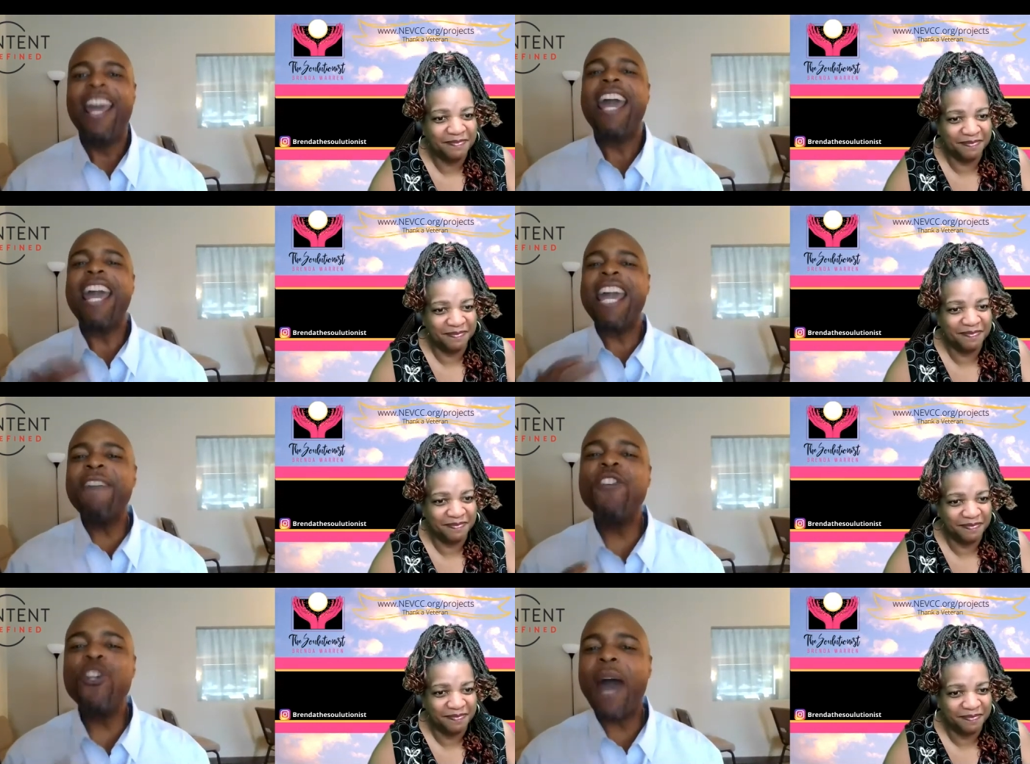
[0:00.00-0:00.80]
Speaker 1: Mm-hmm.
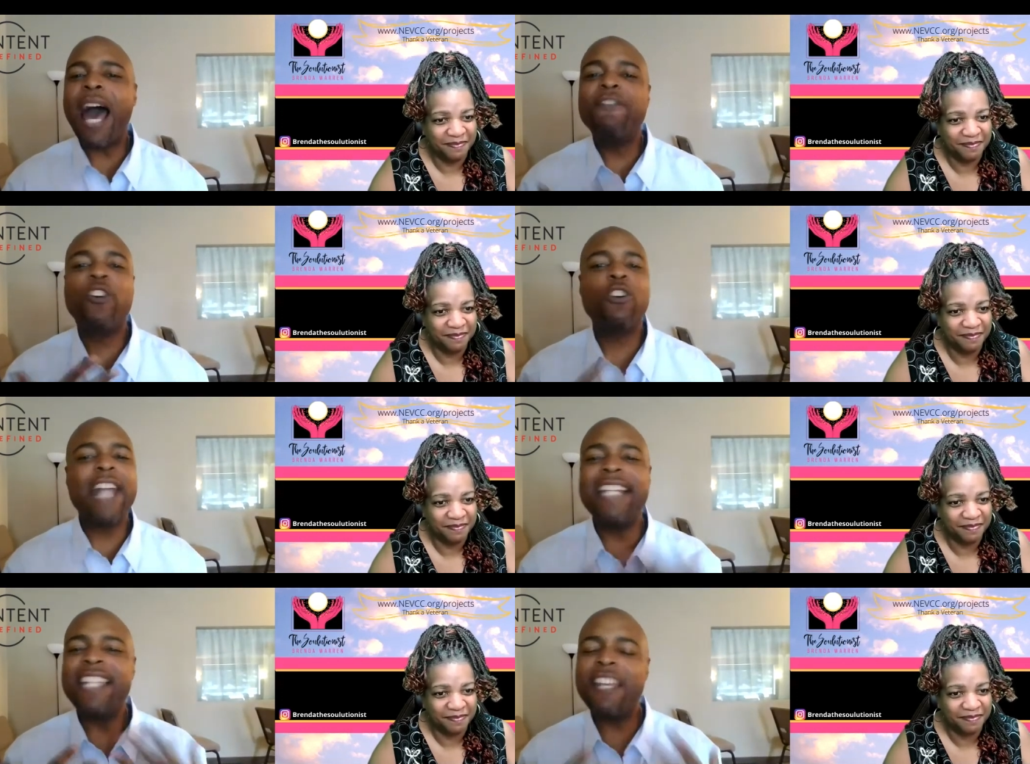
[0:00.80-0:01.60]
If you have
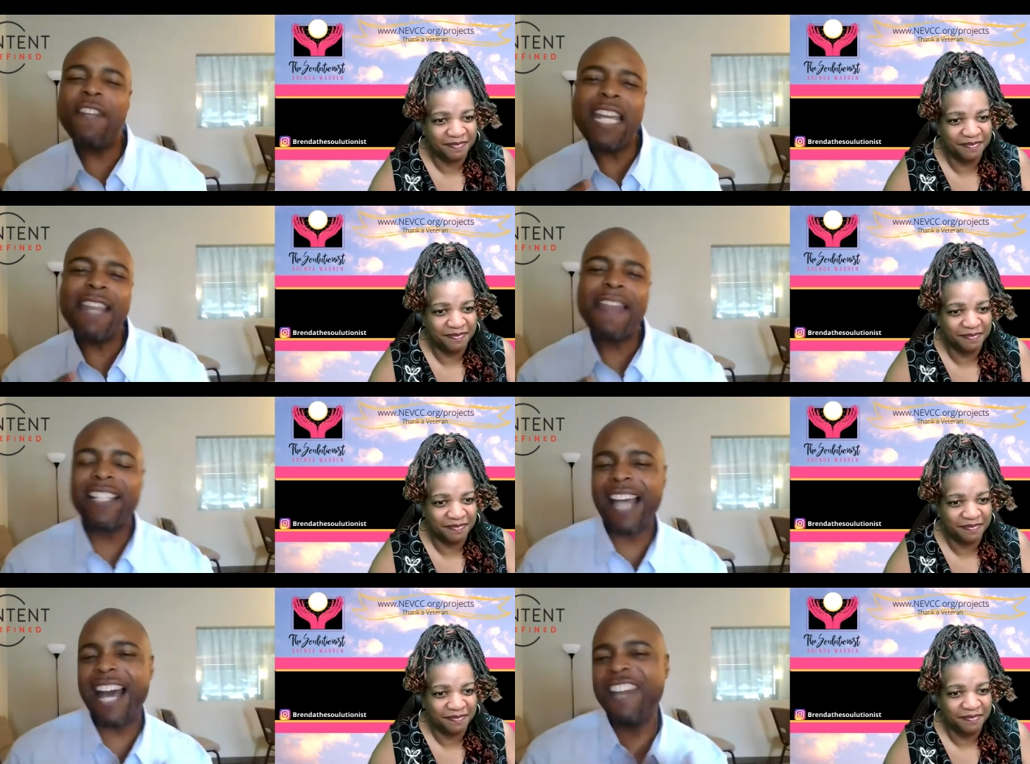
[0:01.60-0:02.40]
creativity
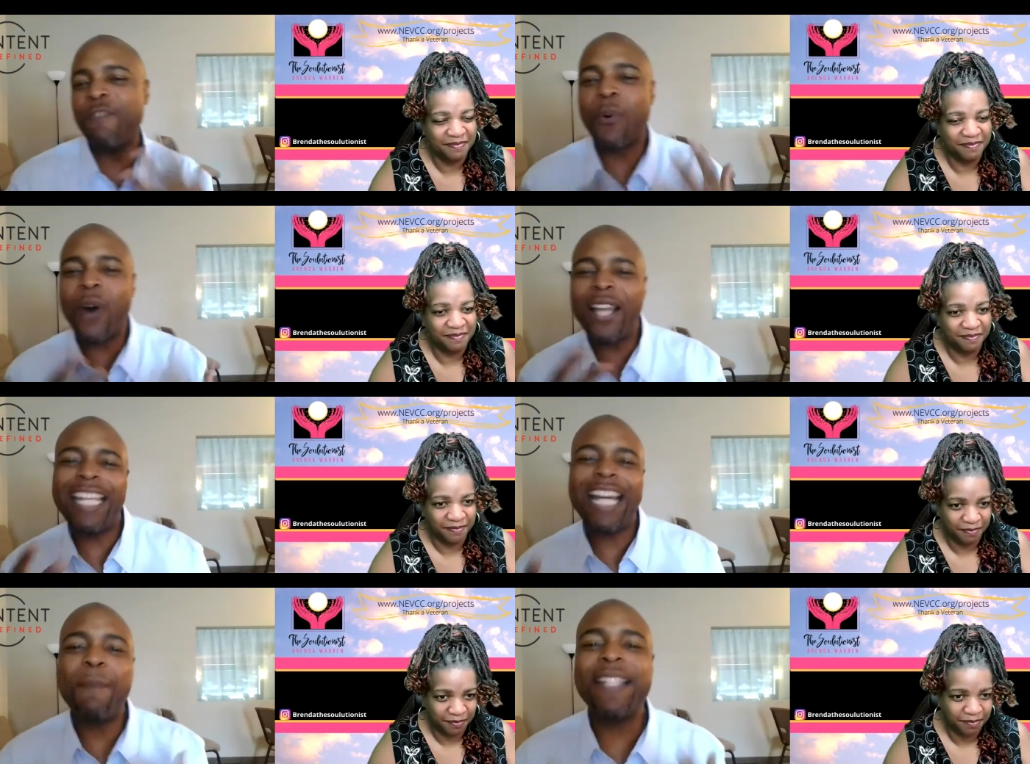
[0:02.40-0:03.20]
that's kind of
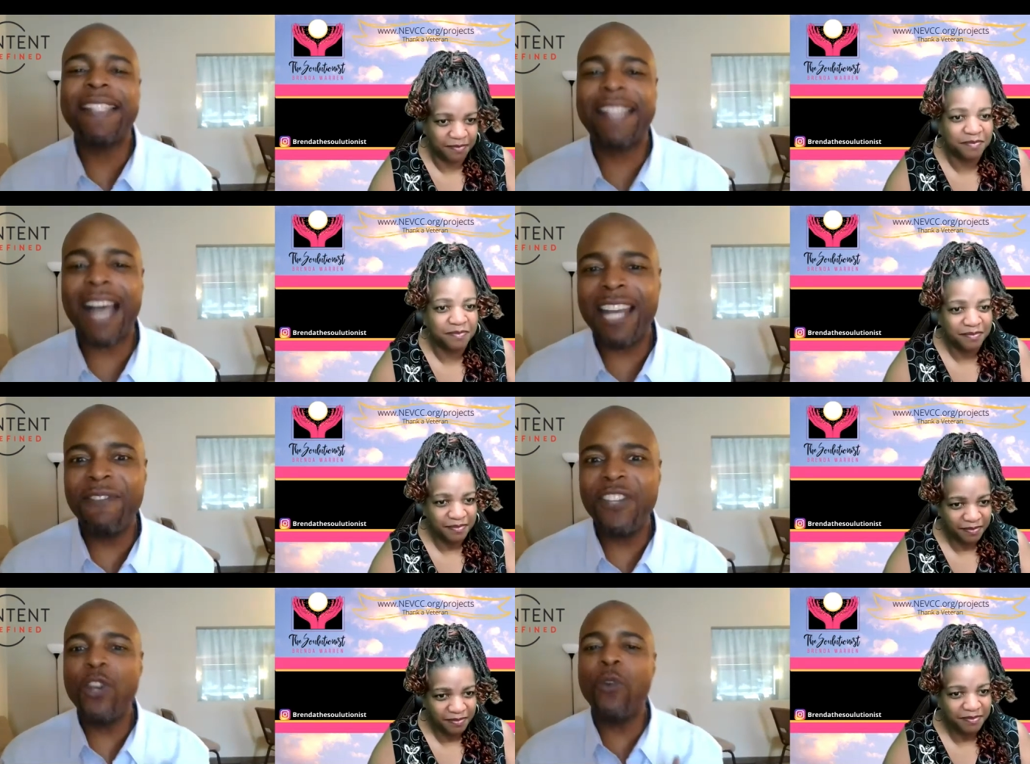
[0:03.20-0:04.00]
boiling up inside
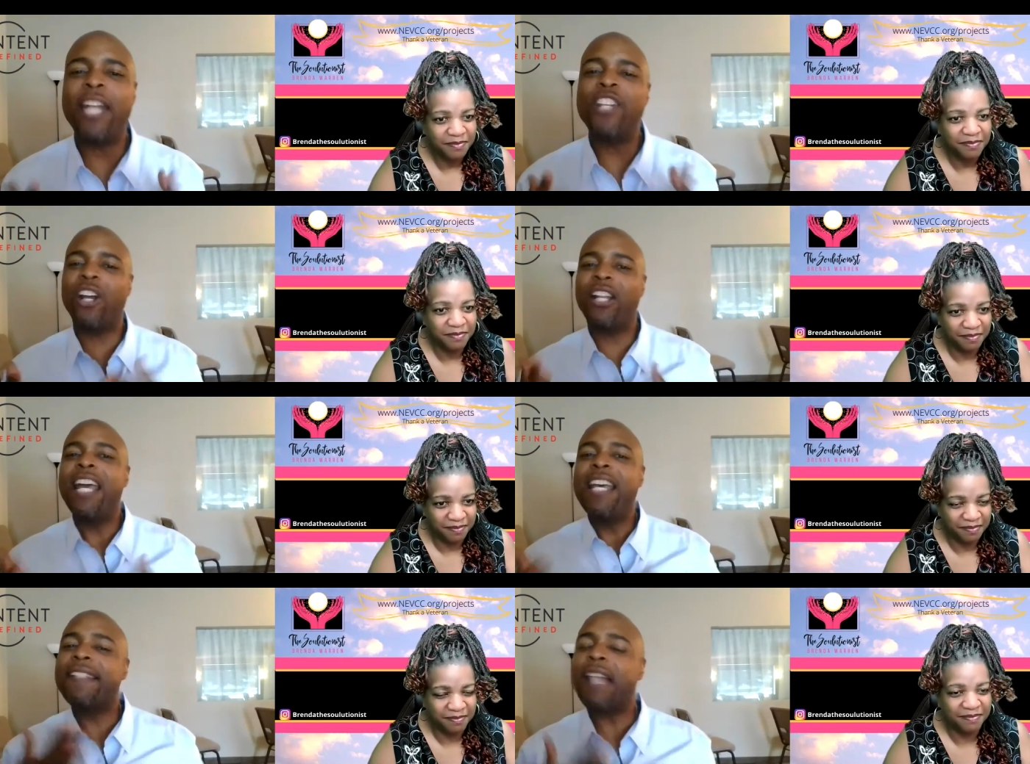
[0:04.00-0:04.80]
of you, and you're
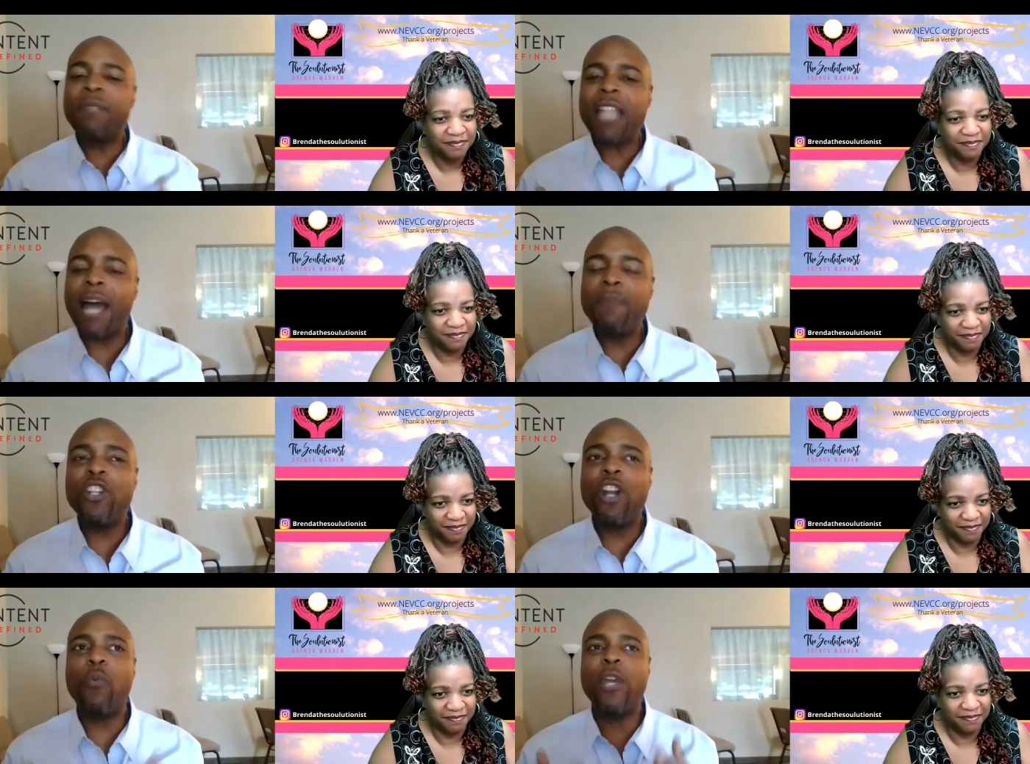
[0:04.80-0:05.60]

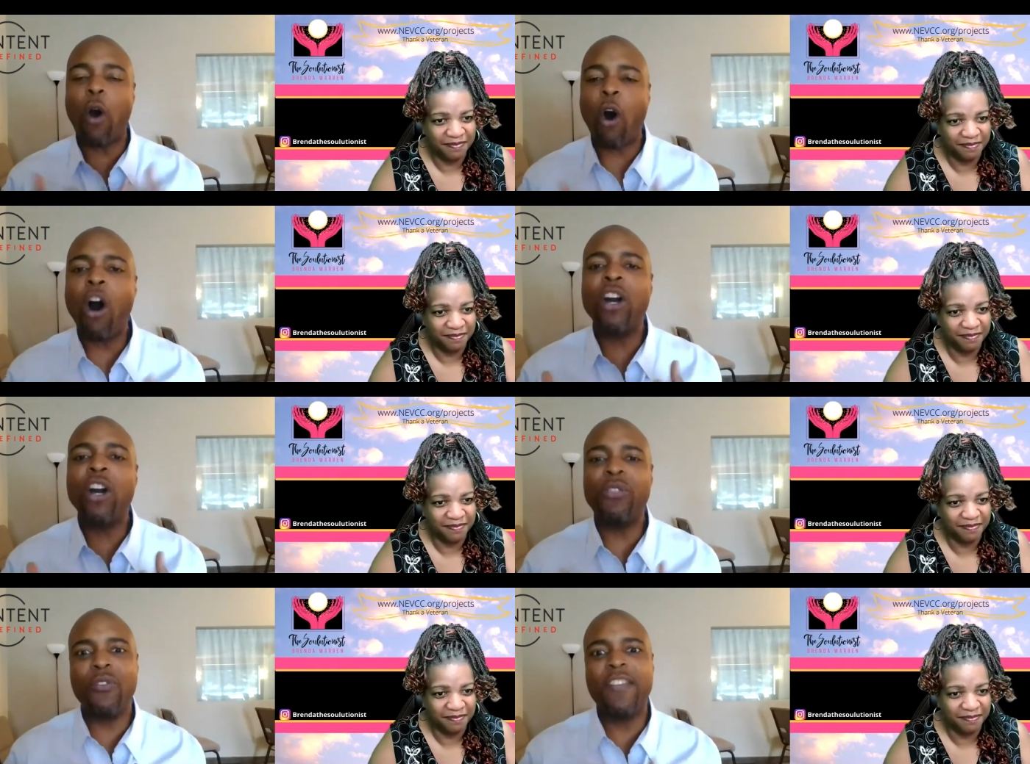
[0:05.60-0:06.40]
sometimes, you know, we all
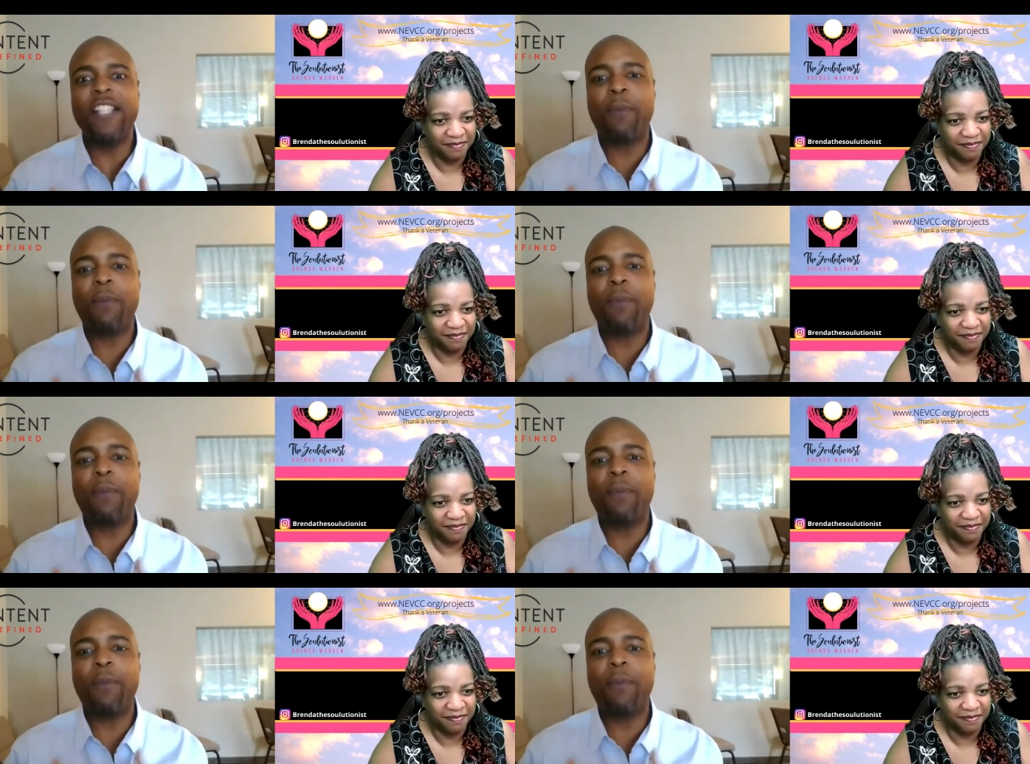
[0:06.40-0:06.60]
go through this